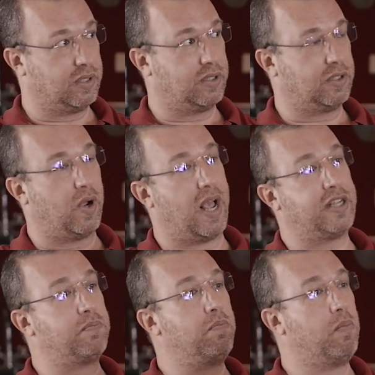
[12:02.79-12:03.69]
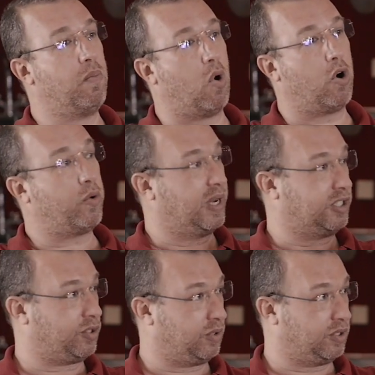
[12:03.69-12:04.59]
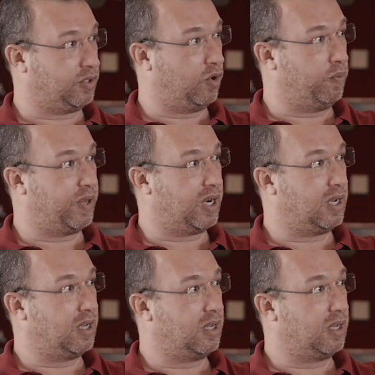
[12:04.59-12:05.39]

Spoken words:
So as more restaurants open,